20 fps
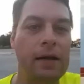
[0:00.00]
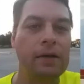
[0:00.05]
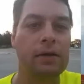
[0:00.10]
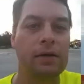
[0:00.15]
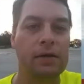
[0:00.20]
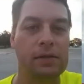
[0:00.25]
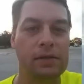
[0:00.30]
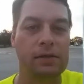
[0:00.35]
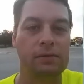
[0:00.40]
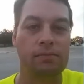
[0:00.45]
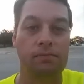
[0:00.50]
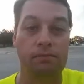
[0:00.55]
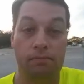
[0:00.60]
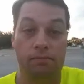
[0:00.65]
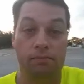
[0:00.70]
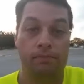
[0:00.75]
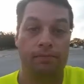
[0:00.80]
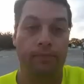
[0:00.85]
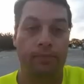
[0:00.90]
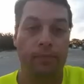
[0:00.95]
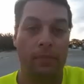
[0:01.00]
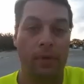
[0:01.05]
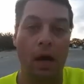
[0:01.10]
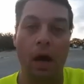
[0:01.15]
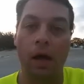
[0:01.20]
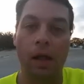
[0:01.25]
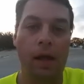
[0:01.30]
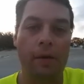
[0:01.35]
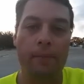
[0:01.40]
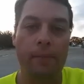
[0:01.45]
because they
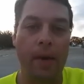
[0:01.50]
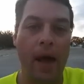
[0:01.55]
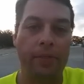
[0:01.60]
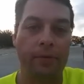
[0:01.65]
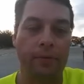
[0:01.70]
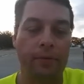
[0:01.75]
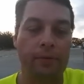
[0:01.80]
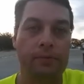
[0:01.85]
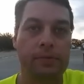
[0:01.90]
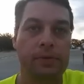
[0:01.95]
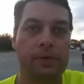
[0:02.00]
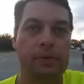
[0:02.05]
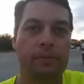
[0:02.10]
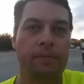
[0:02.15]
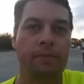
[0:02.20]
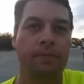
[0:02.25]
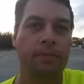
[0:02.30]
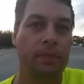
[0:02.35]
all have bathrooms.